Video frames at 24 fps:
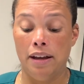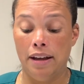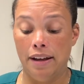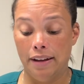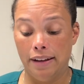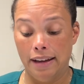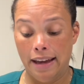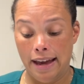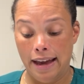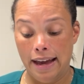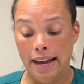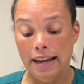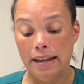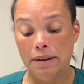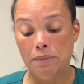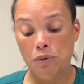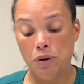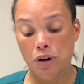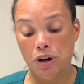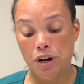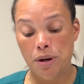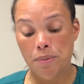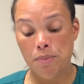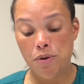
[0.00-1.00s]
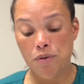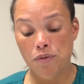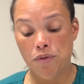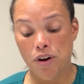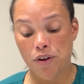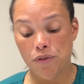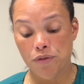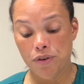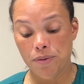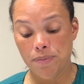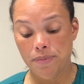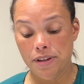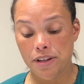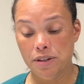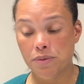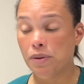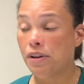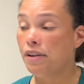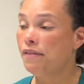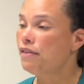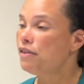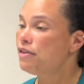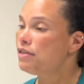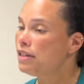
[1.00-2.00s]
Okay, and we're gonna move on from this one.
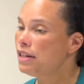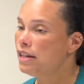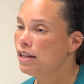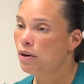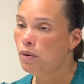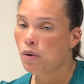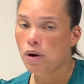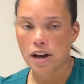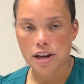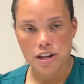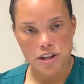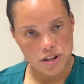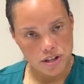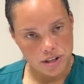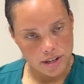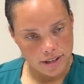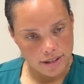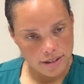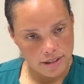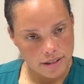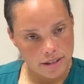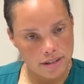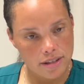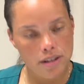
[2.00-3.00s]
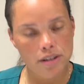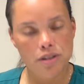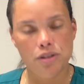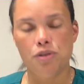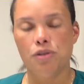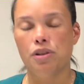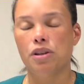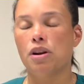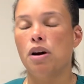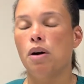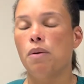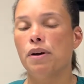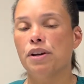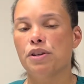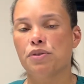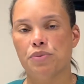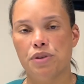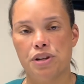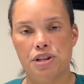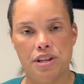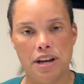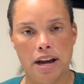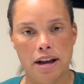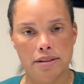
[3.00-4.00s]
If there's any questions, you can always
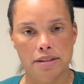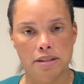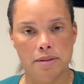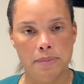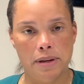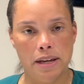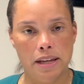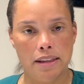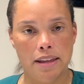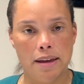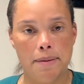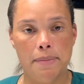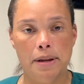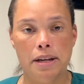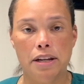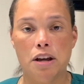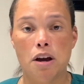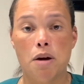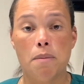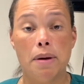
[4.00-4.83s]
reach out to me and let me know.